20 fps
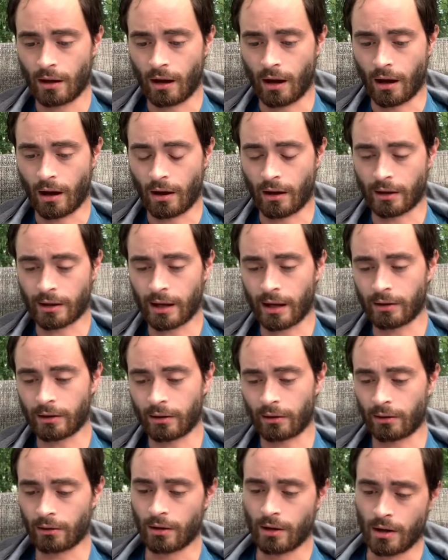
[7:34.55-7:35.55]
again
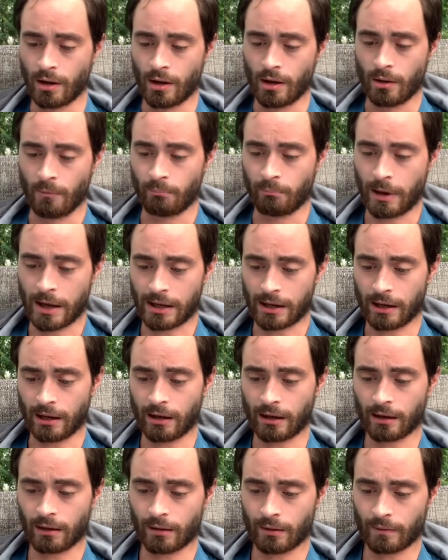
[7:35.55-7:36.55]
here,
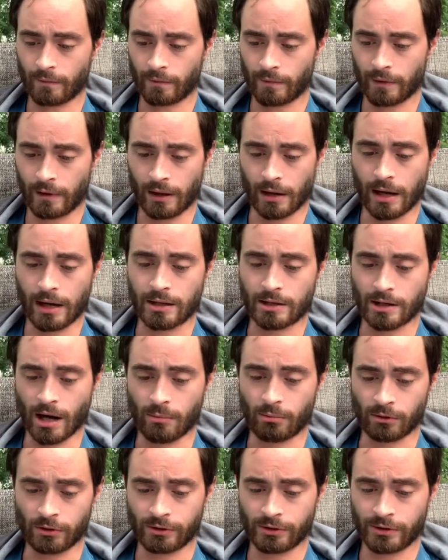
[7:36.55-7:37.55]
making eight
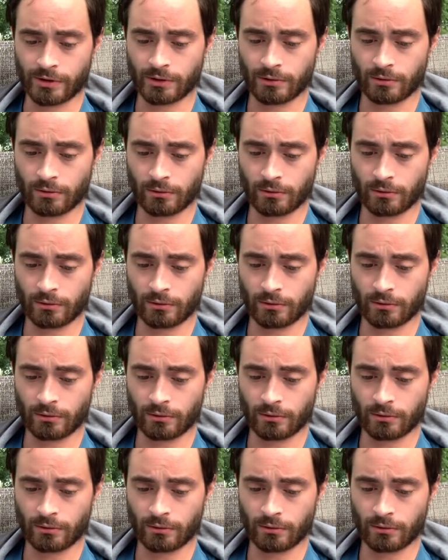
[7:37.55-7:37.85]
doubles,